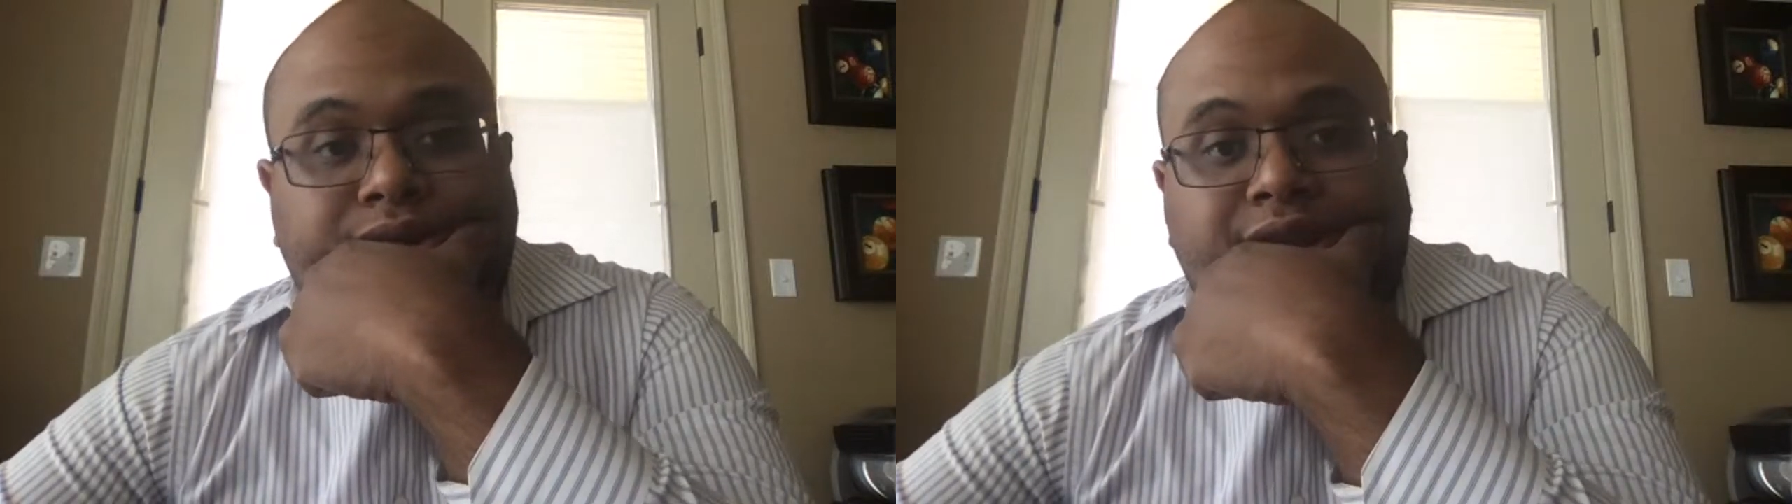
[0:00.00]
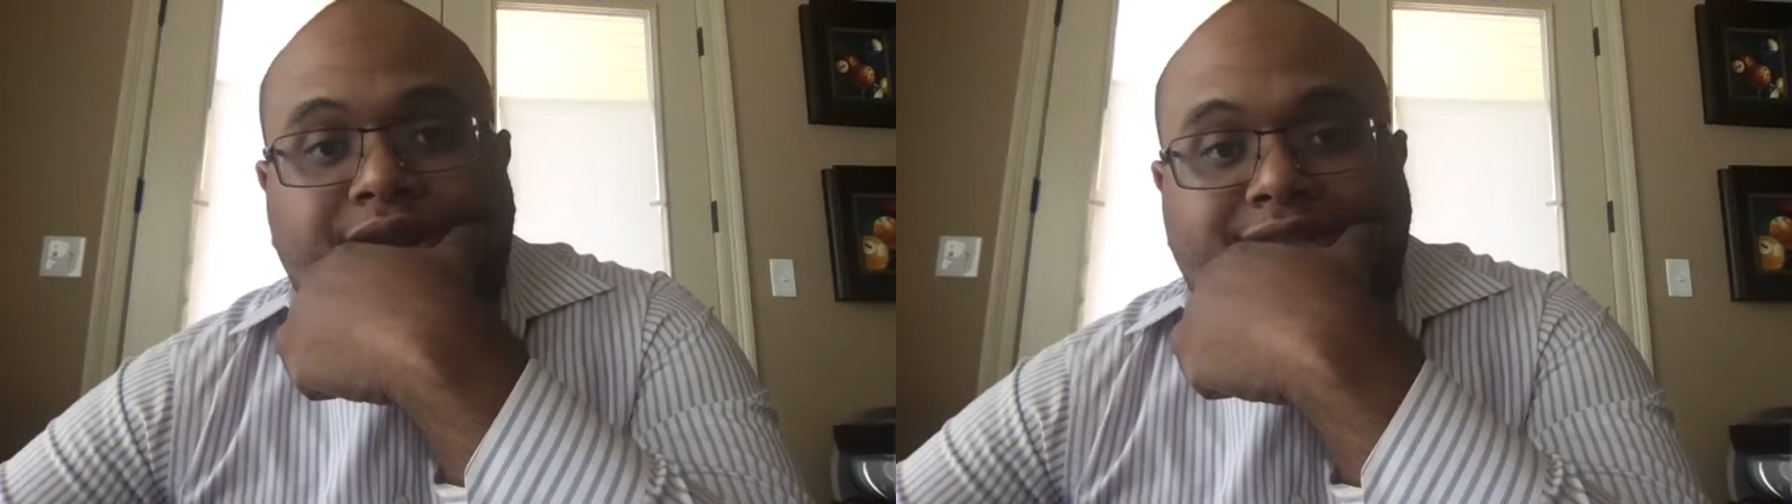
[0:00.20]

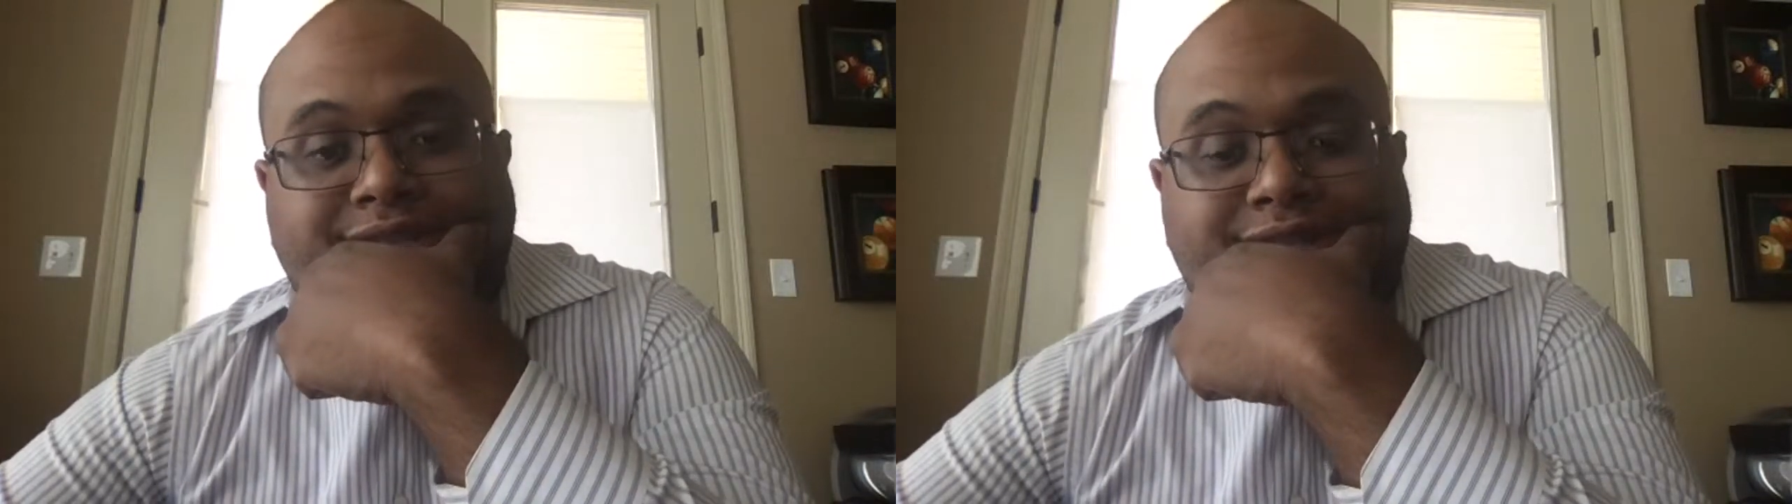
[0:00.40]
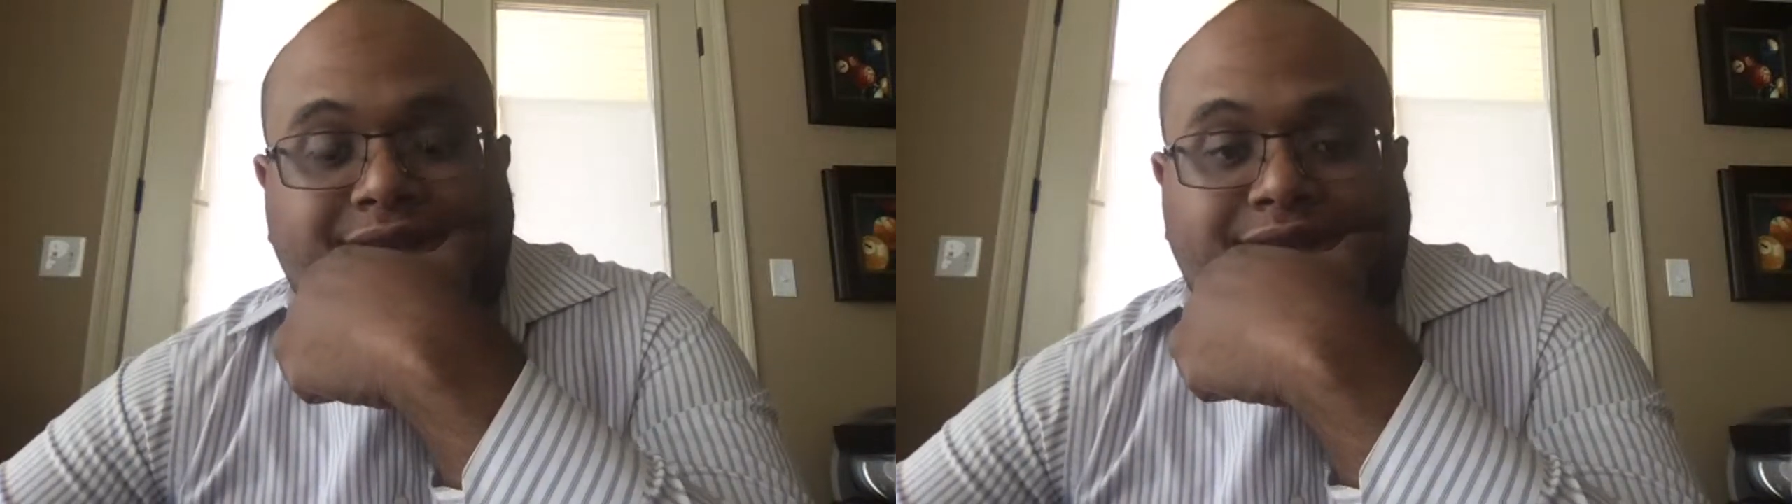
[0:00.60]
like
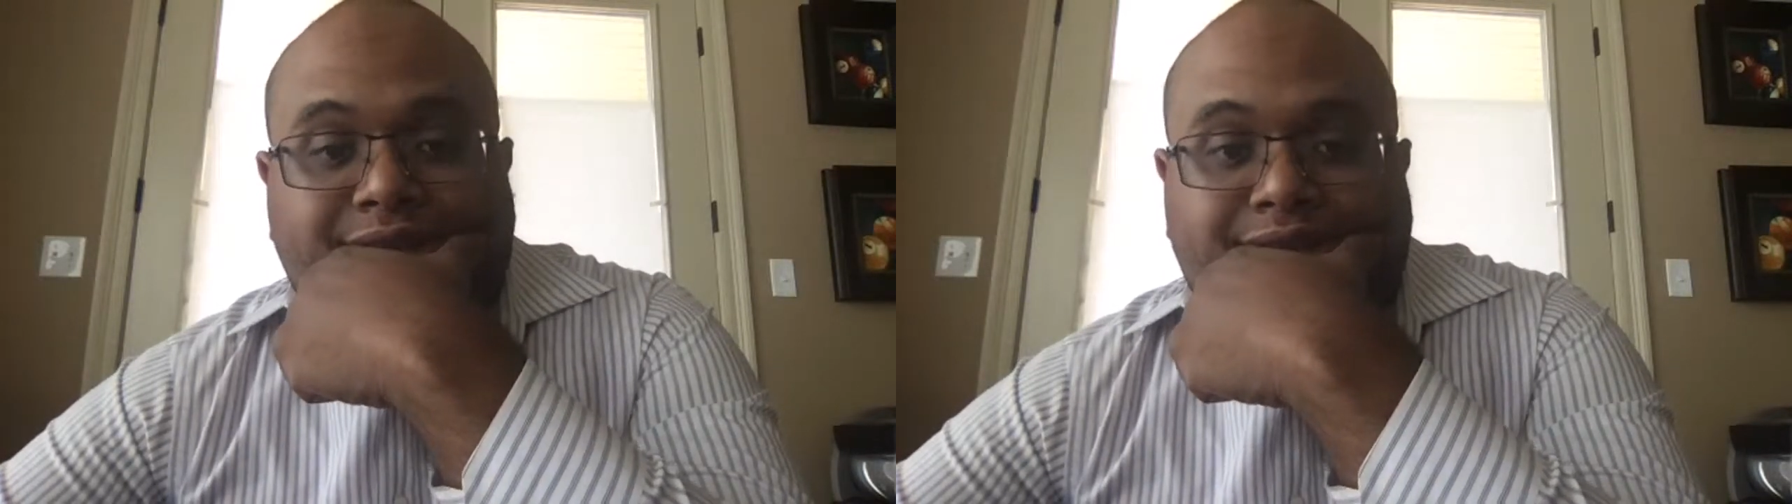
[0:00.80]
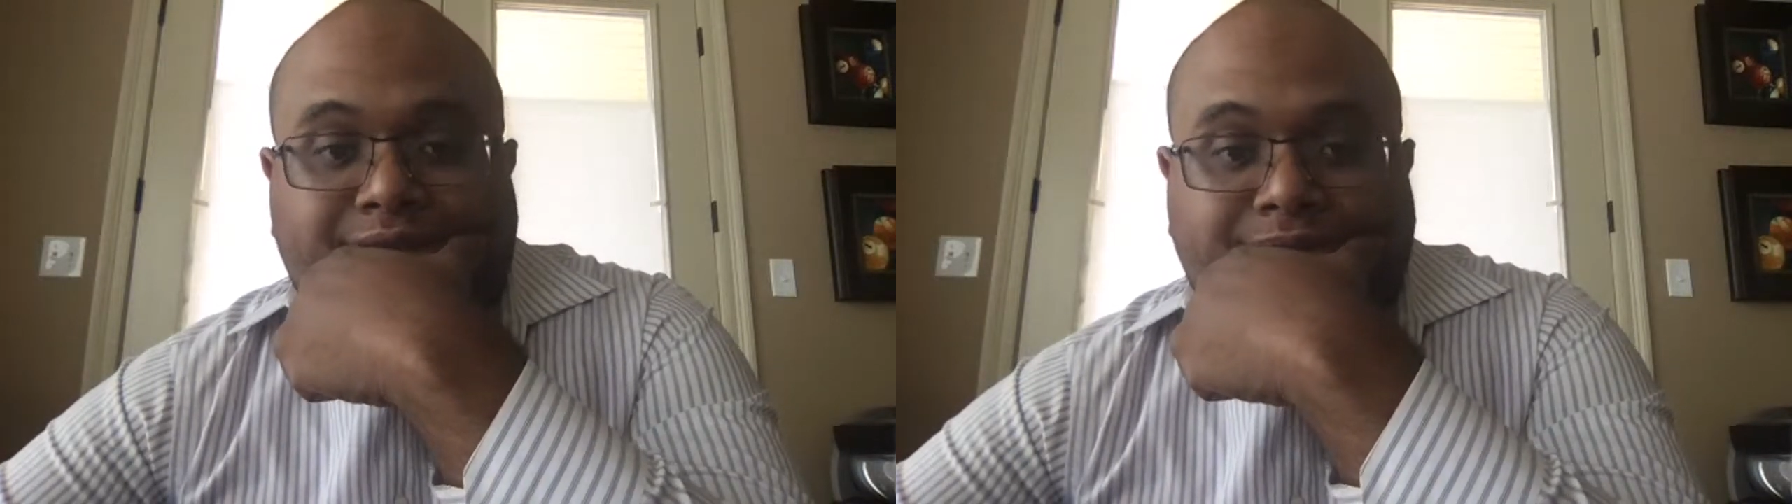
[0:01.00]
it's nothing